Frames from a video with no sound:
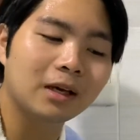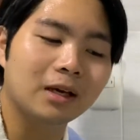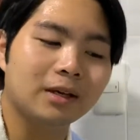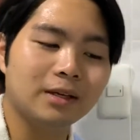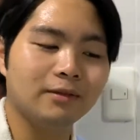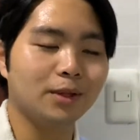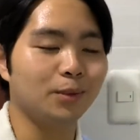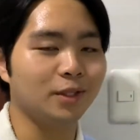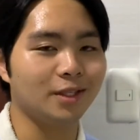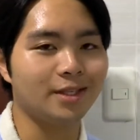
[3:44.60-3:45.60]
even though
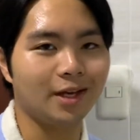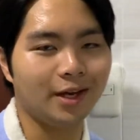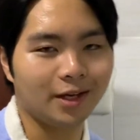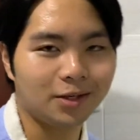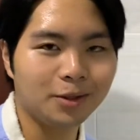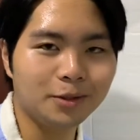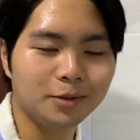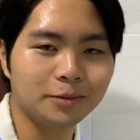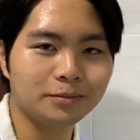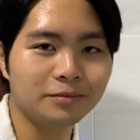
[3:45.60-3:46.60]
we're just staying at
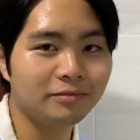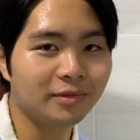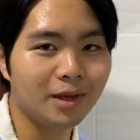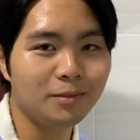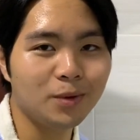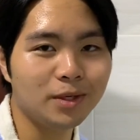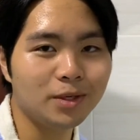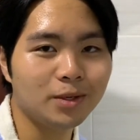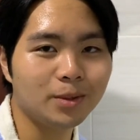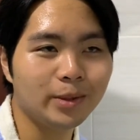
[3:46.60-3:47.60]
home, I'm going to
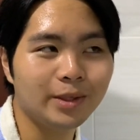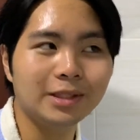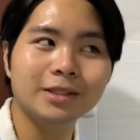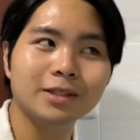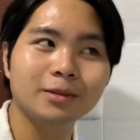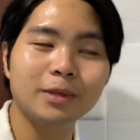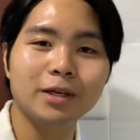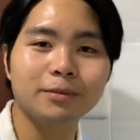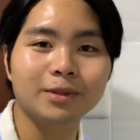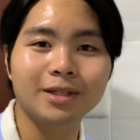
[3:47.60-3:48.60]
show you a little
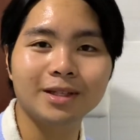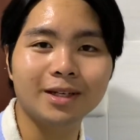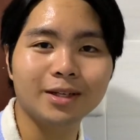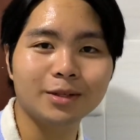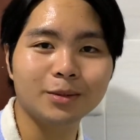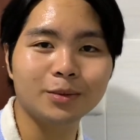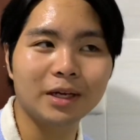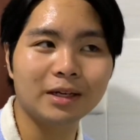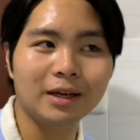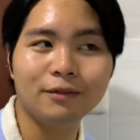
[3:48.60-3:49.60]
makeup routine that I do
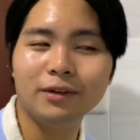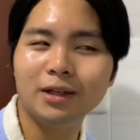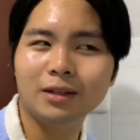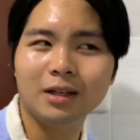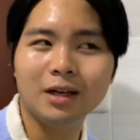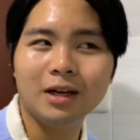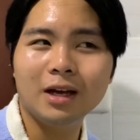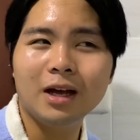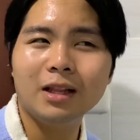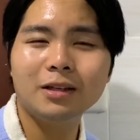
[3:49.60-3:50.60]
when I feel
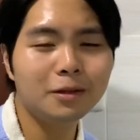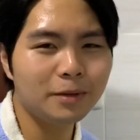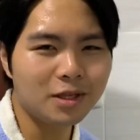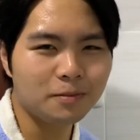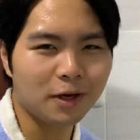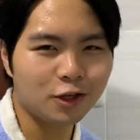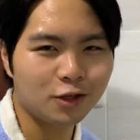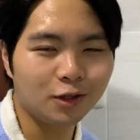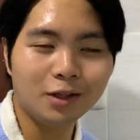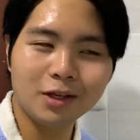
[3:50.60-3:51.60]
a little bit
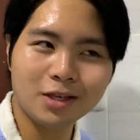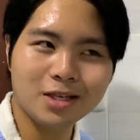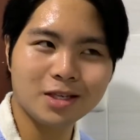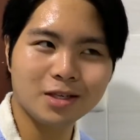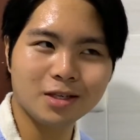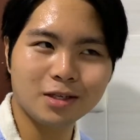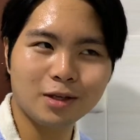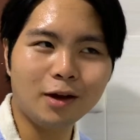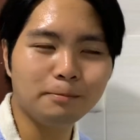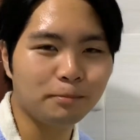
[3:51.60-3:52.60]
special. It's
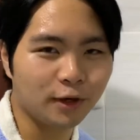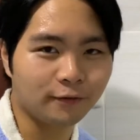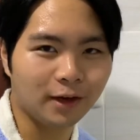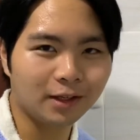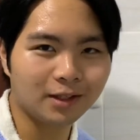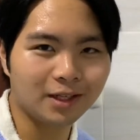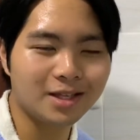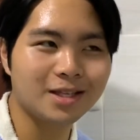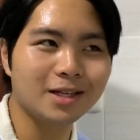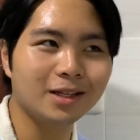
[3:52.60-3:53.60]
not perfect, it's
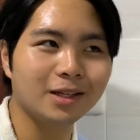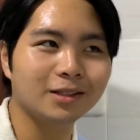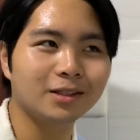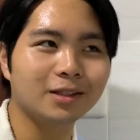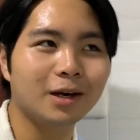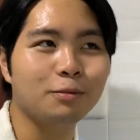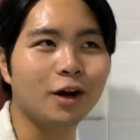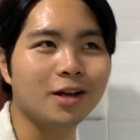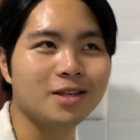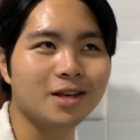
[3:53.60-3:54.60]
still a
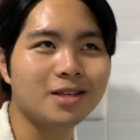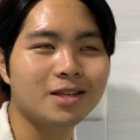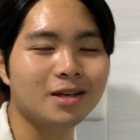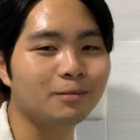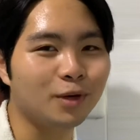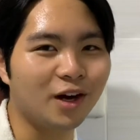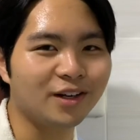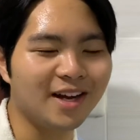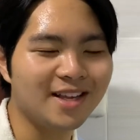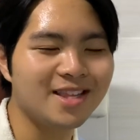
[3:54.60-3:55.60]
process in
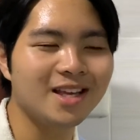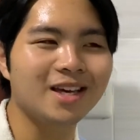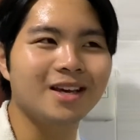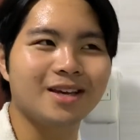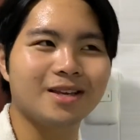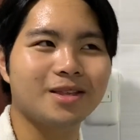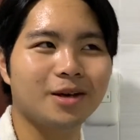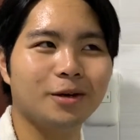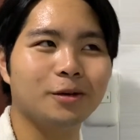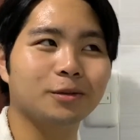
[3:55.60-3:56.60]
progress,
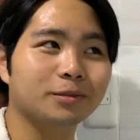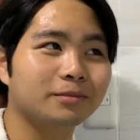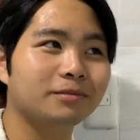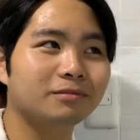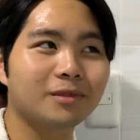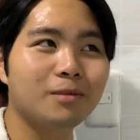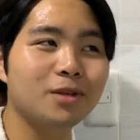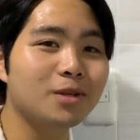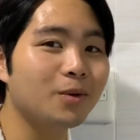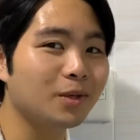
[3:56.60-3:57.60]
so I'm
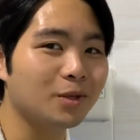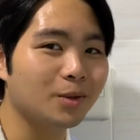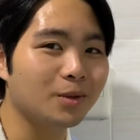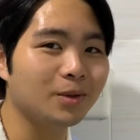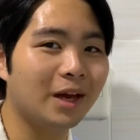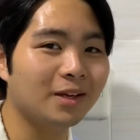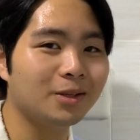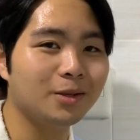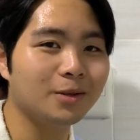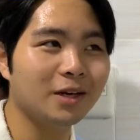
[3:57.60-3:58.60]
just going to show that
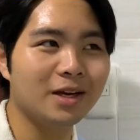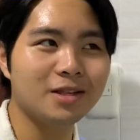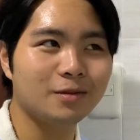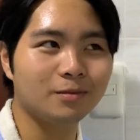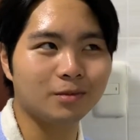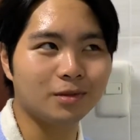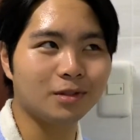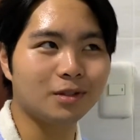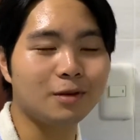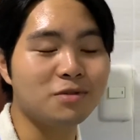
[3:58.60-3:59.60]
to you guys, some
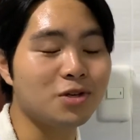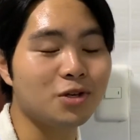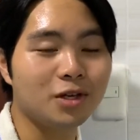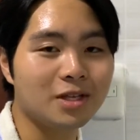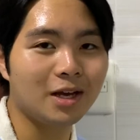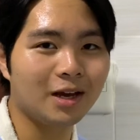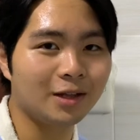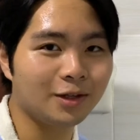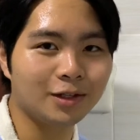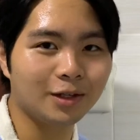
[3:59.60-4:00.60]
tips and tricks I
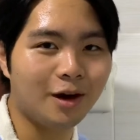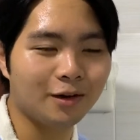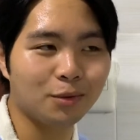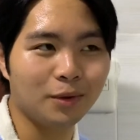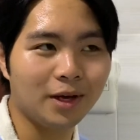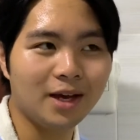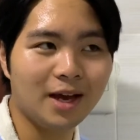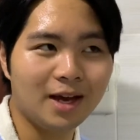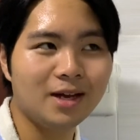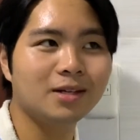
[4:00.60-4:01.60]
learned along the way,
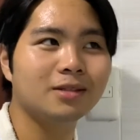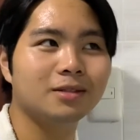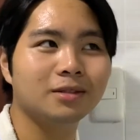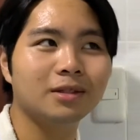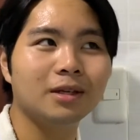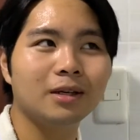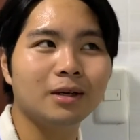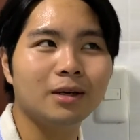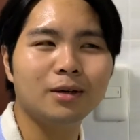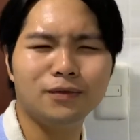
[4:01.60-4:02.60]
and
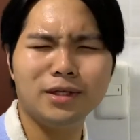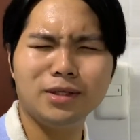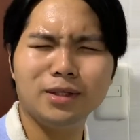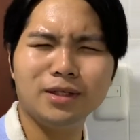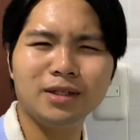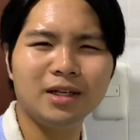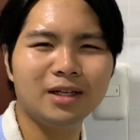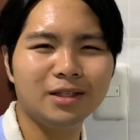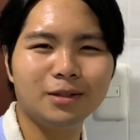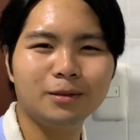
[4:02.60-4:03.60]
hopefully you learn a
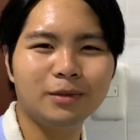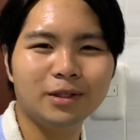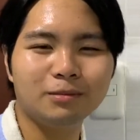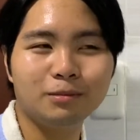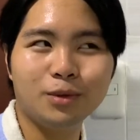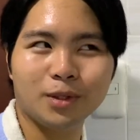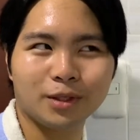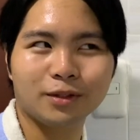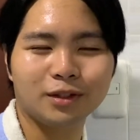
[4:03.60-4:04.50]
little bit more.